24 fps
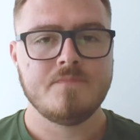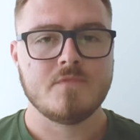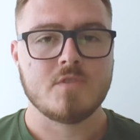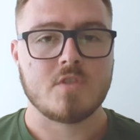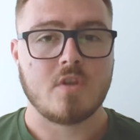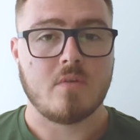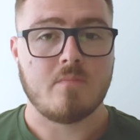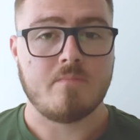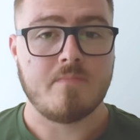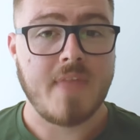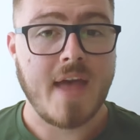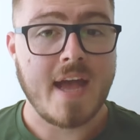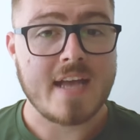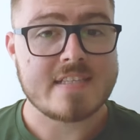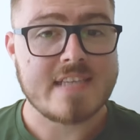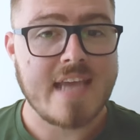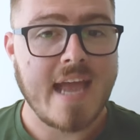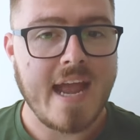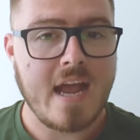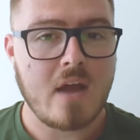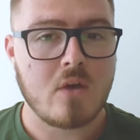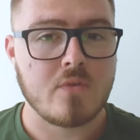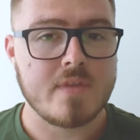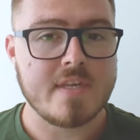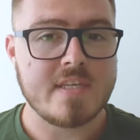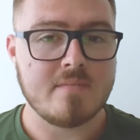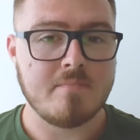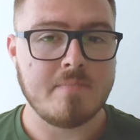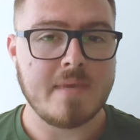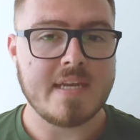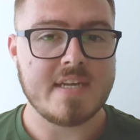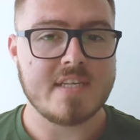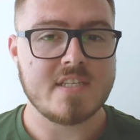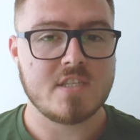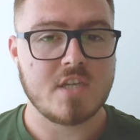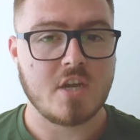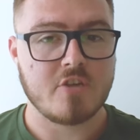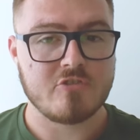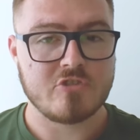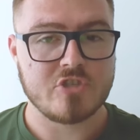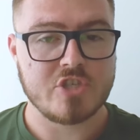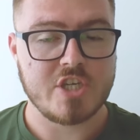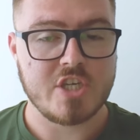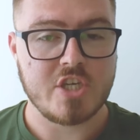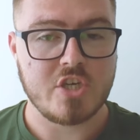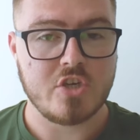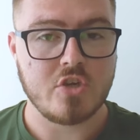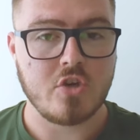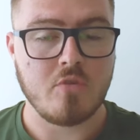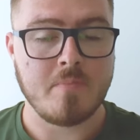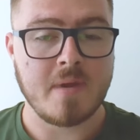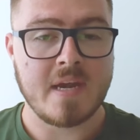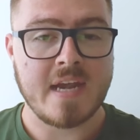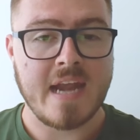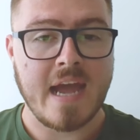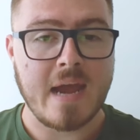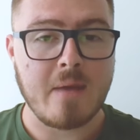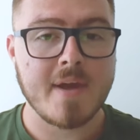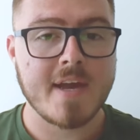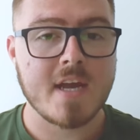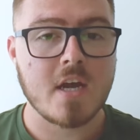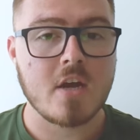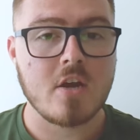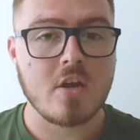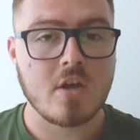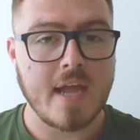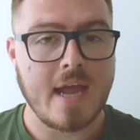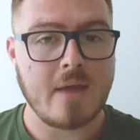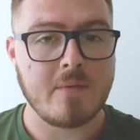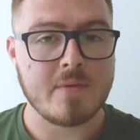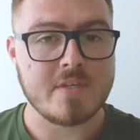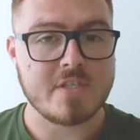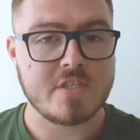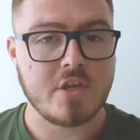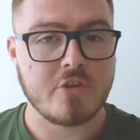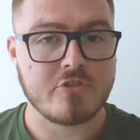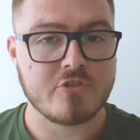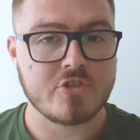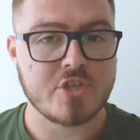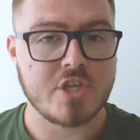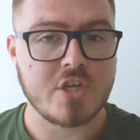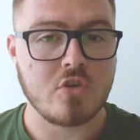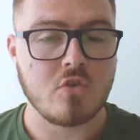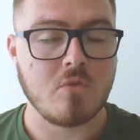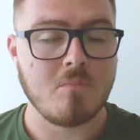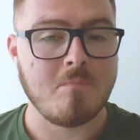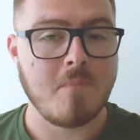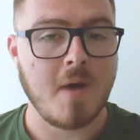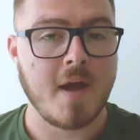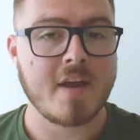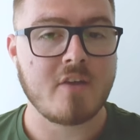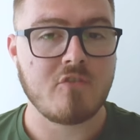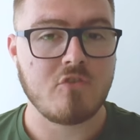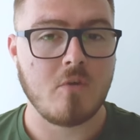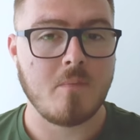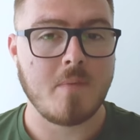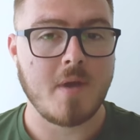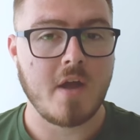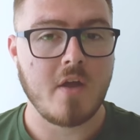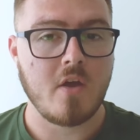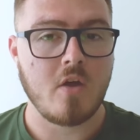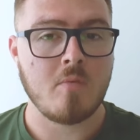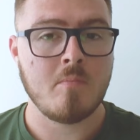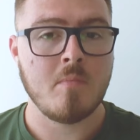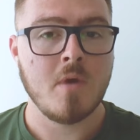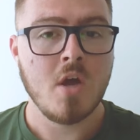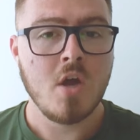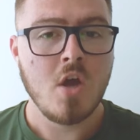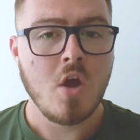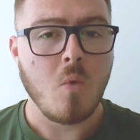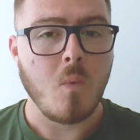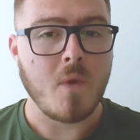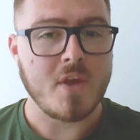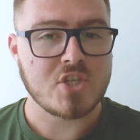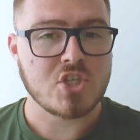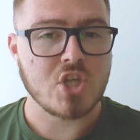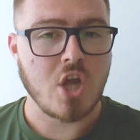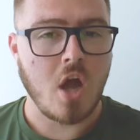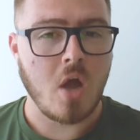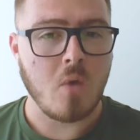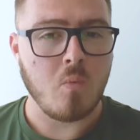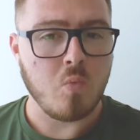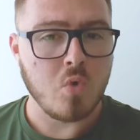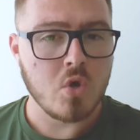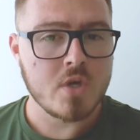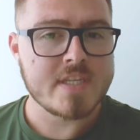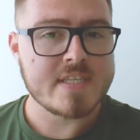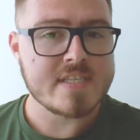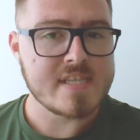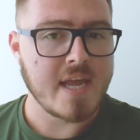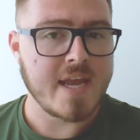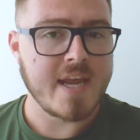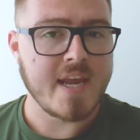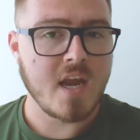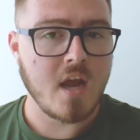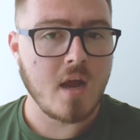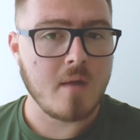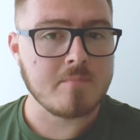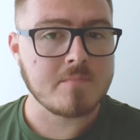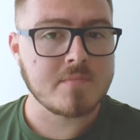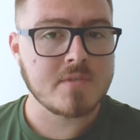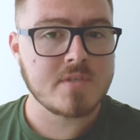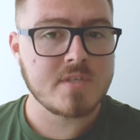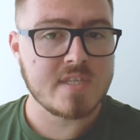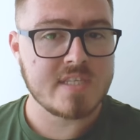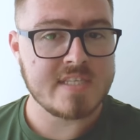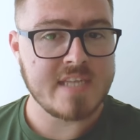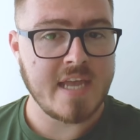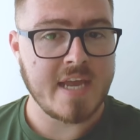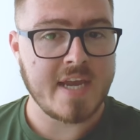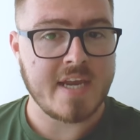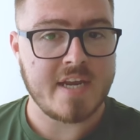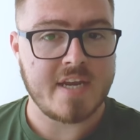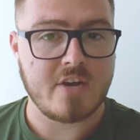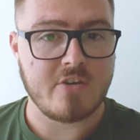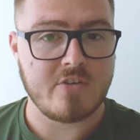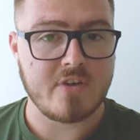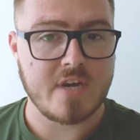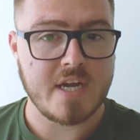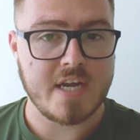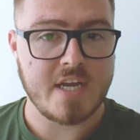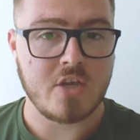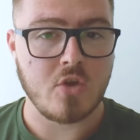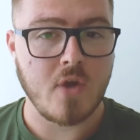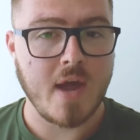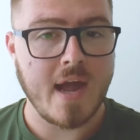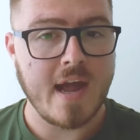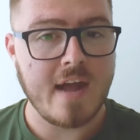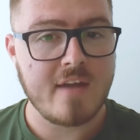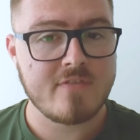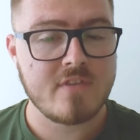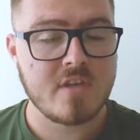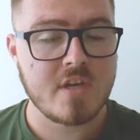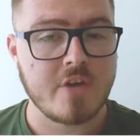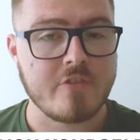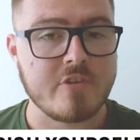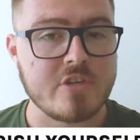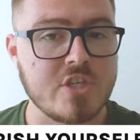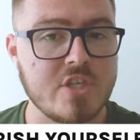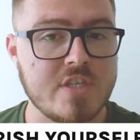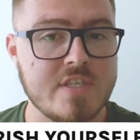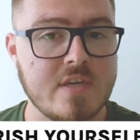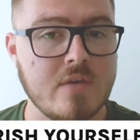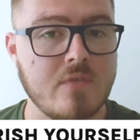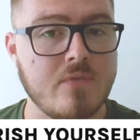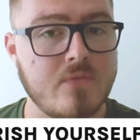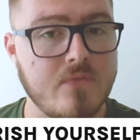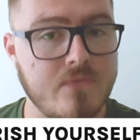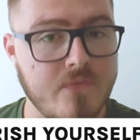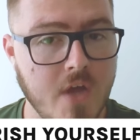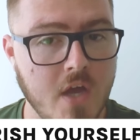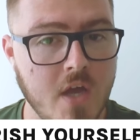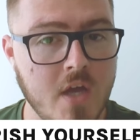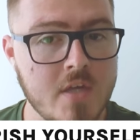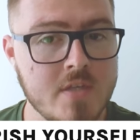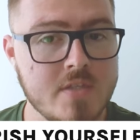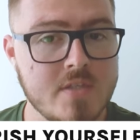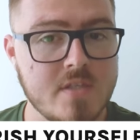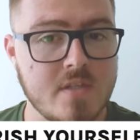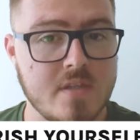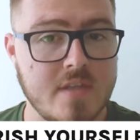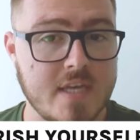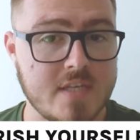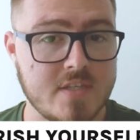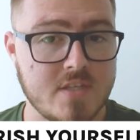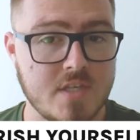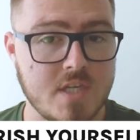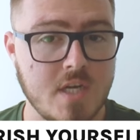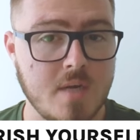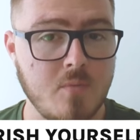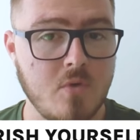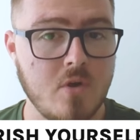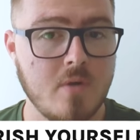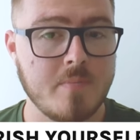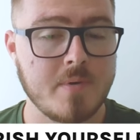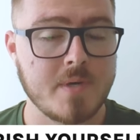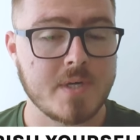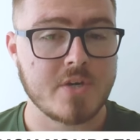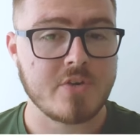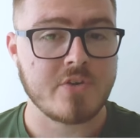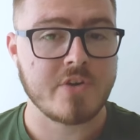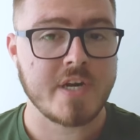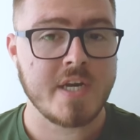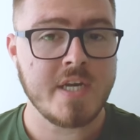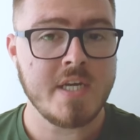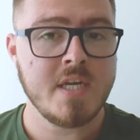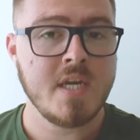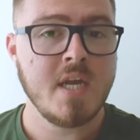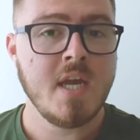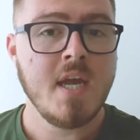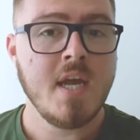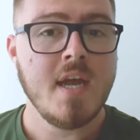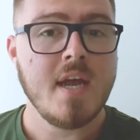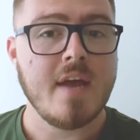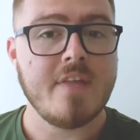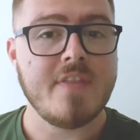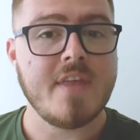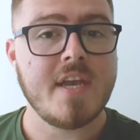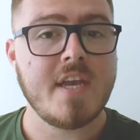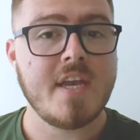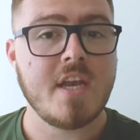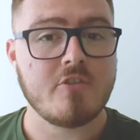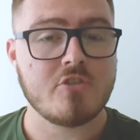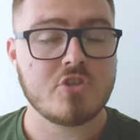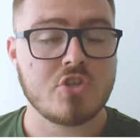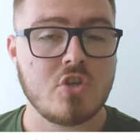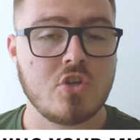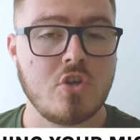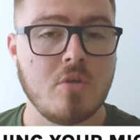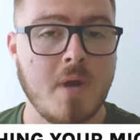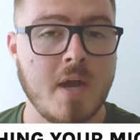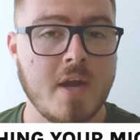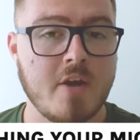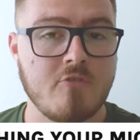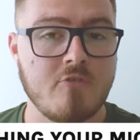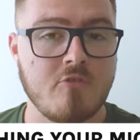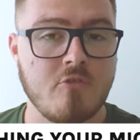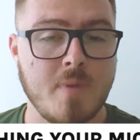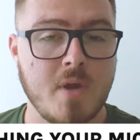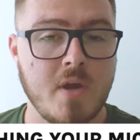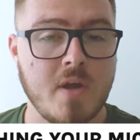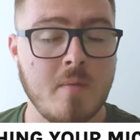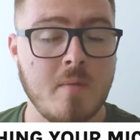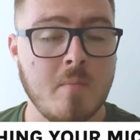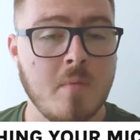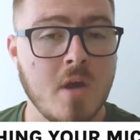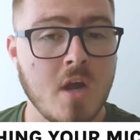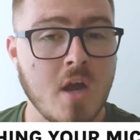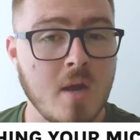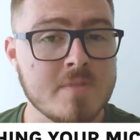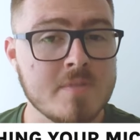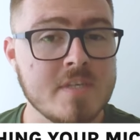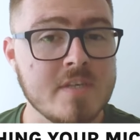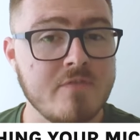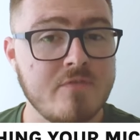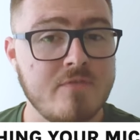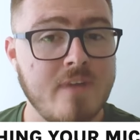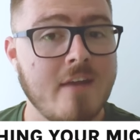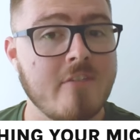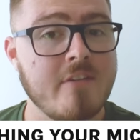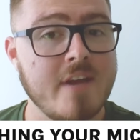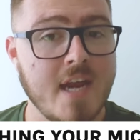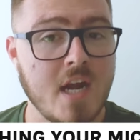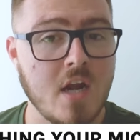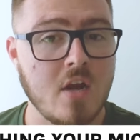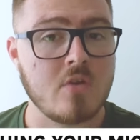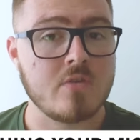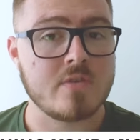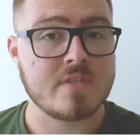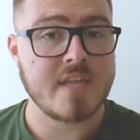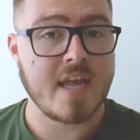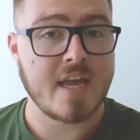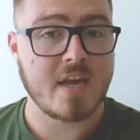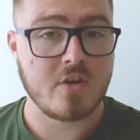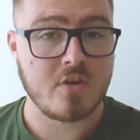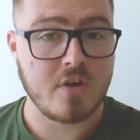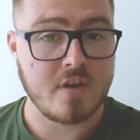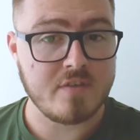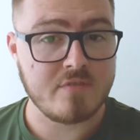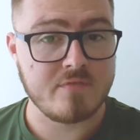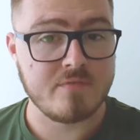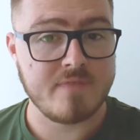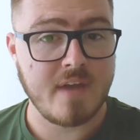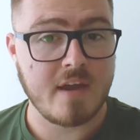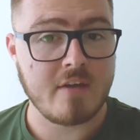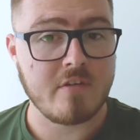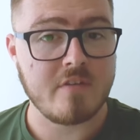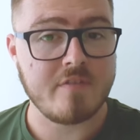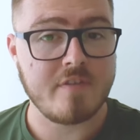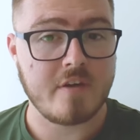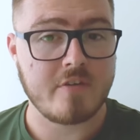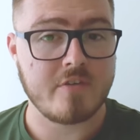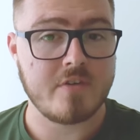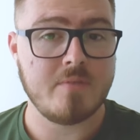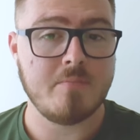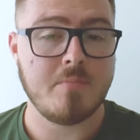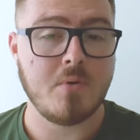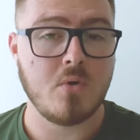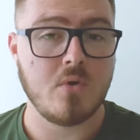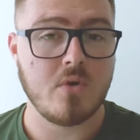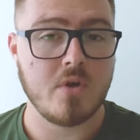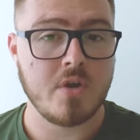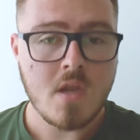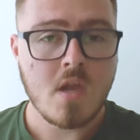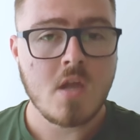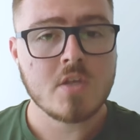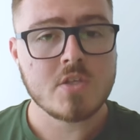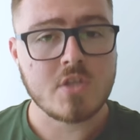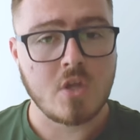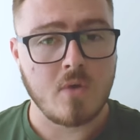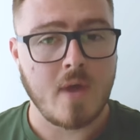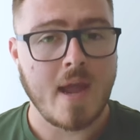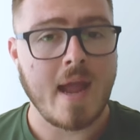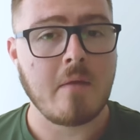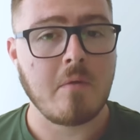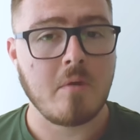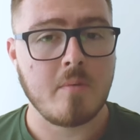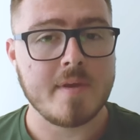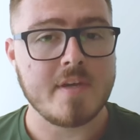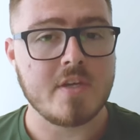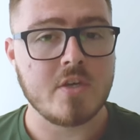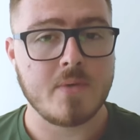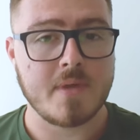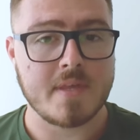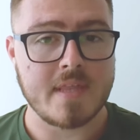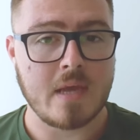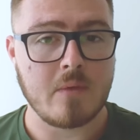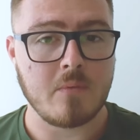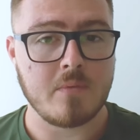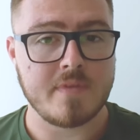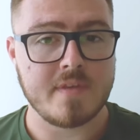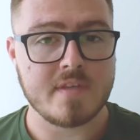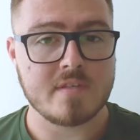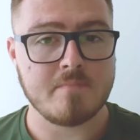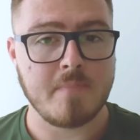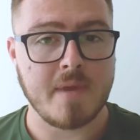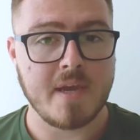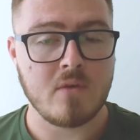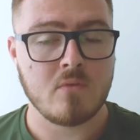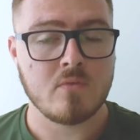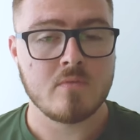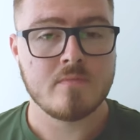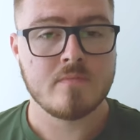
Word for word: So that's how this meal is nourishing you. But now we're gonna look at how it's nourishing your microbiome, which I would say comes secondarily. You have to nourish yourself first. That's the number one priority. Then nourishing your microbiome comes a very close second. It's very, very important. So how are we doing that with this meal?